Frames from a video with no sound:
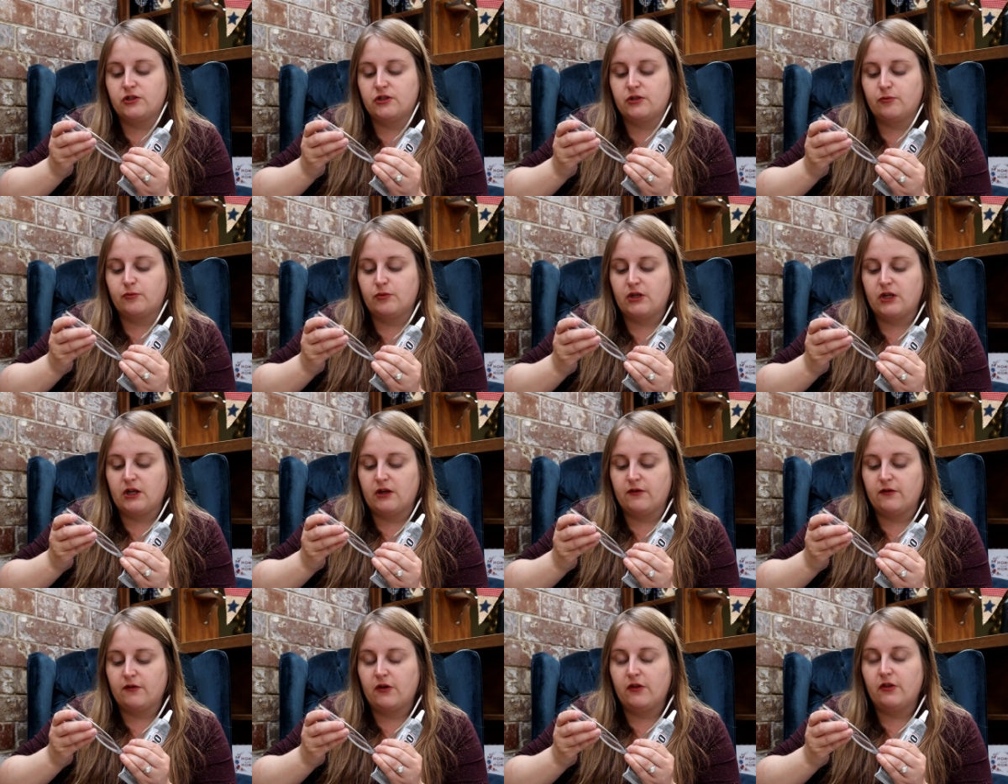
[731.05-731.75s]
some
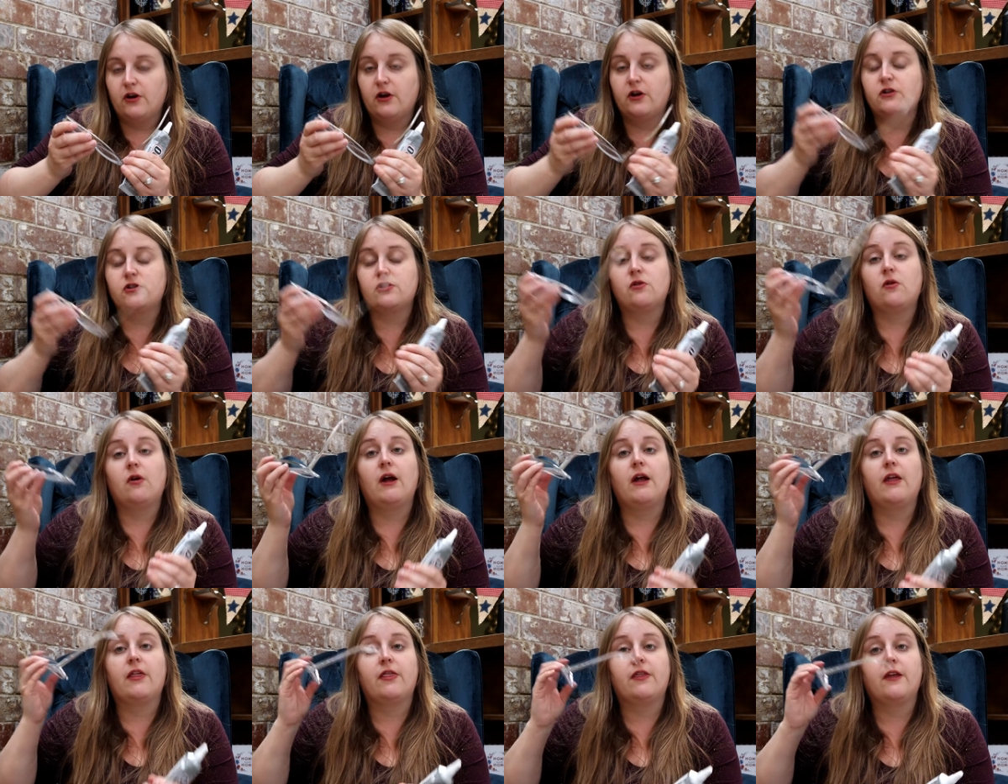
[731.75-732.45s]
give on there so
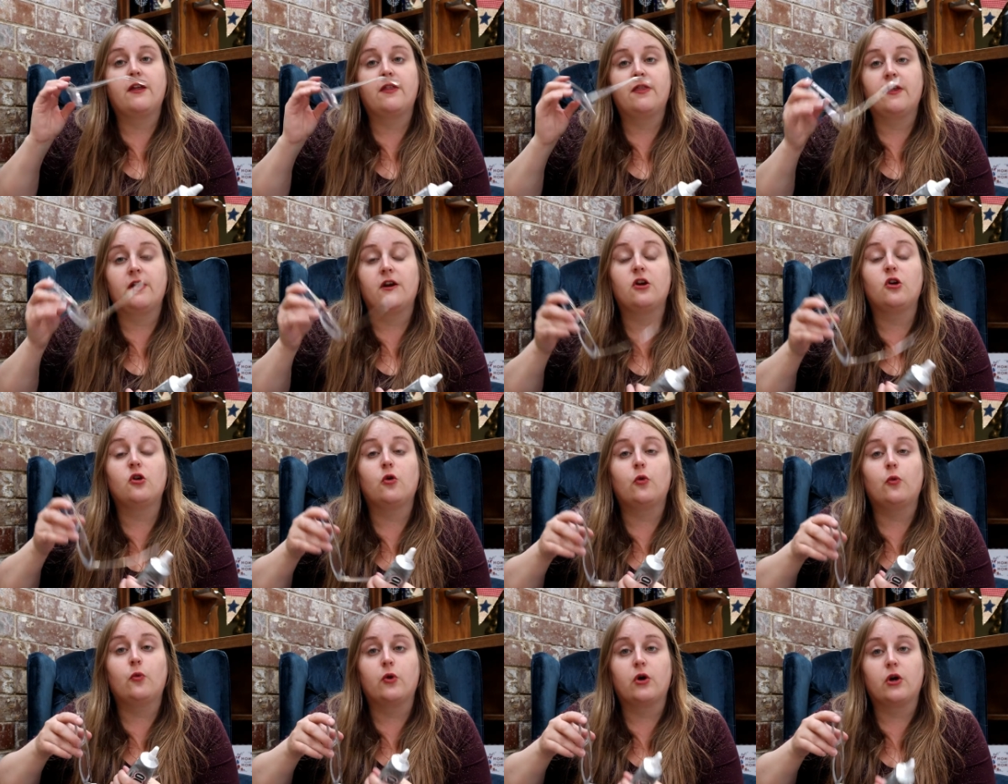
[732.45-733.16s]
I think that
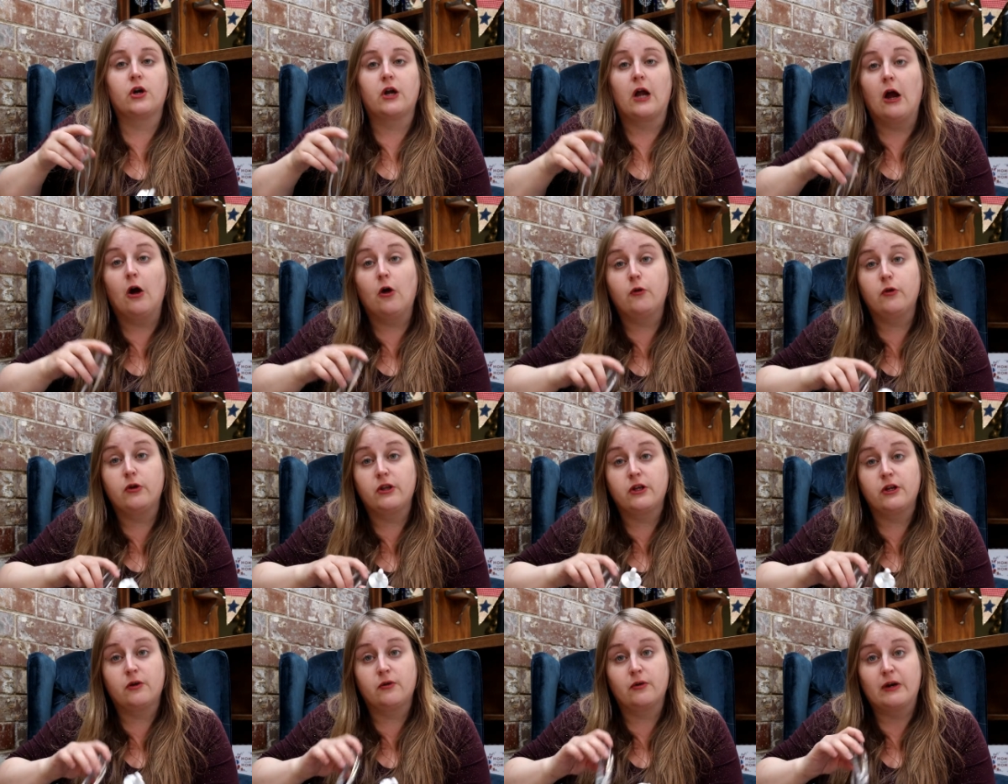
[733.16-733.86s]
it'll work out
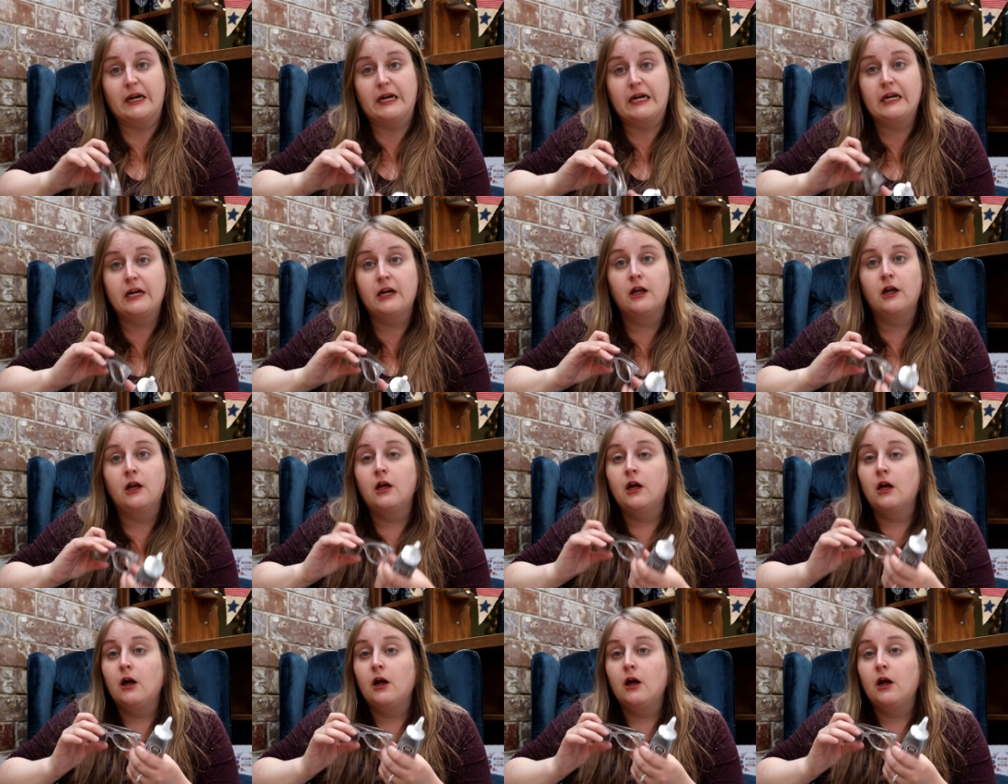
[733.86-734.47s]
really great